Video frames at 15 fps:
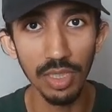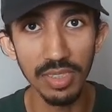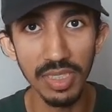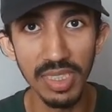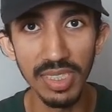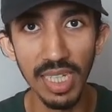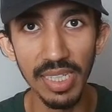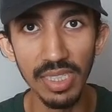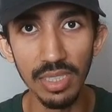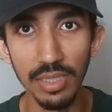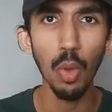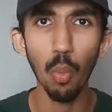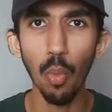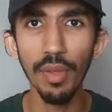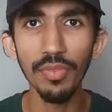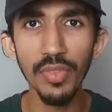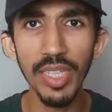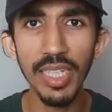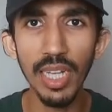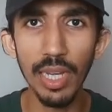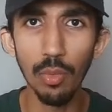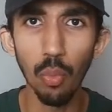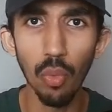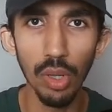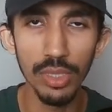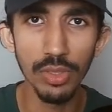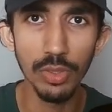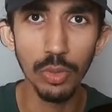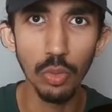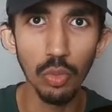designer. One thing I
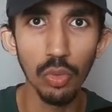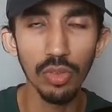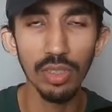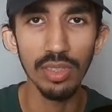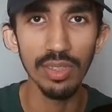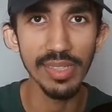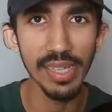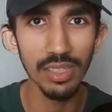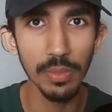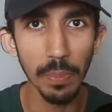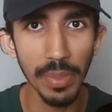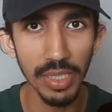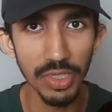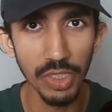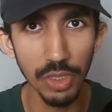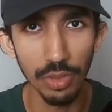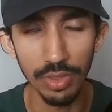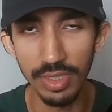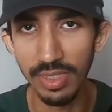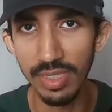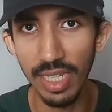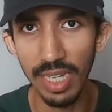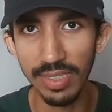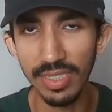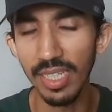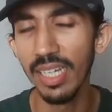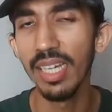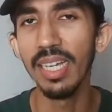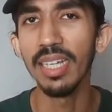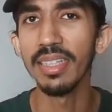want to clearly mention is that
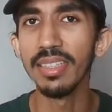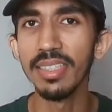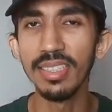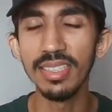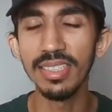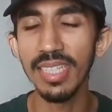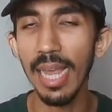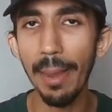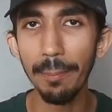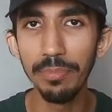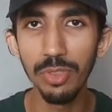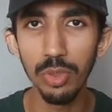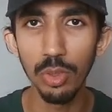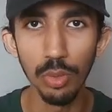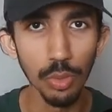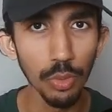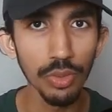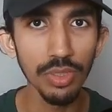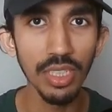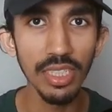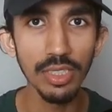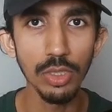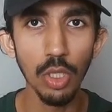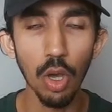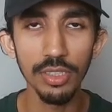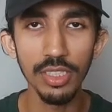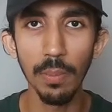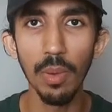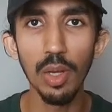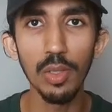this is absolutely not
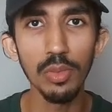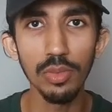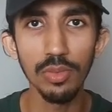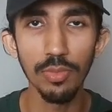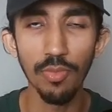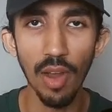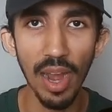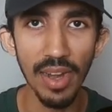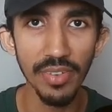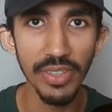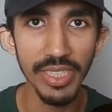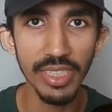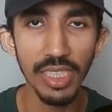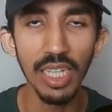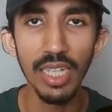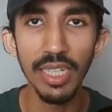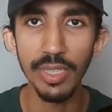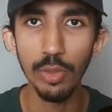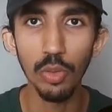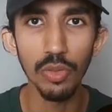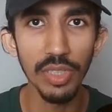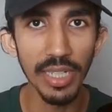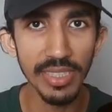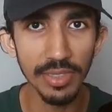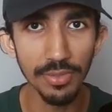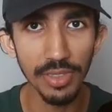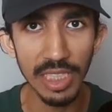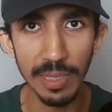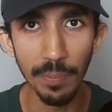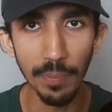about firing your creative
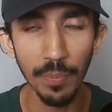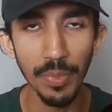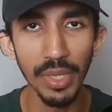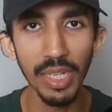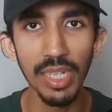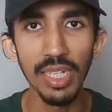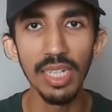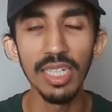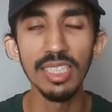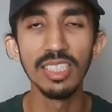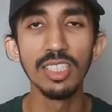team. It's